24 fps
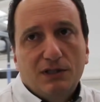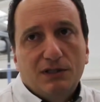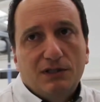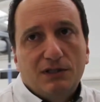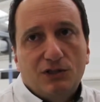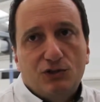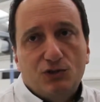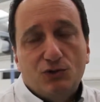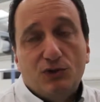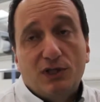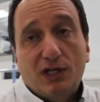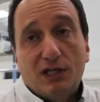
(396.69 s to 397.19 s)

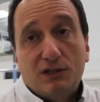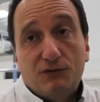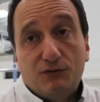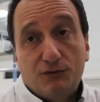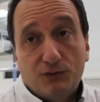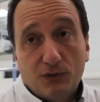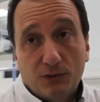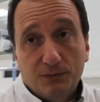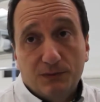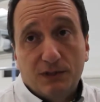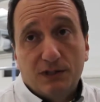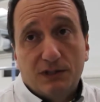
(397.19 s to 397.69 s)
that you get
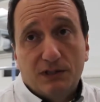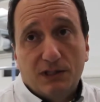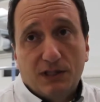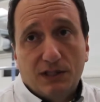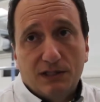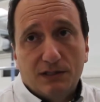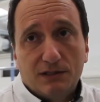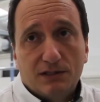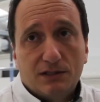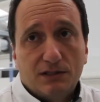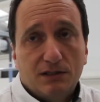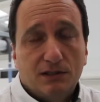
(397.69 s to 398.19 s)
from the
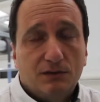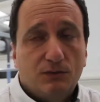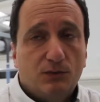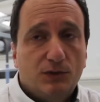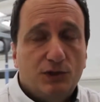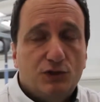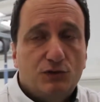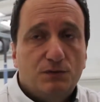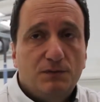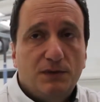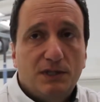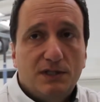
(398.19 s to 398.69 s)
tires,
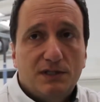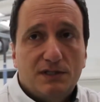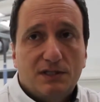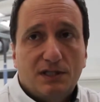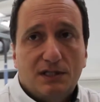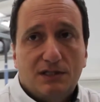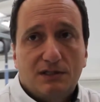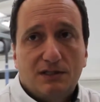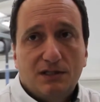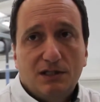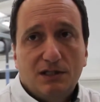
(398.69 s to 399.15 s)
which means that